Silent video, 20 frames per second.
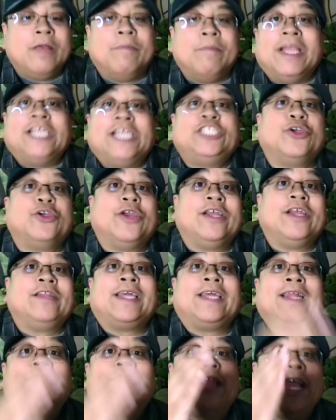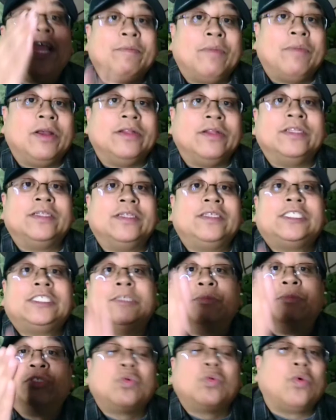make sure to hit that like button,
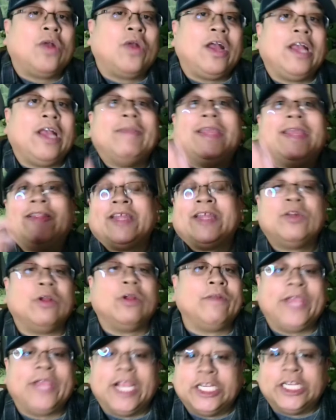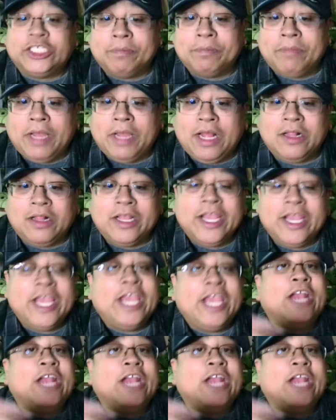subscribe, hit that notification bell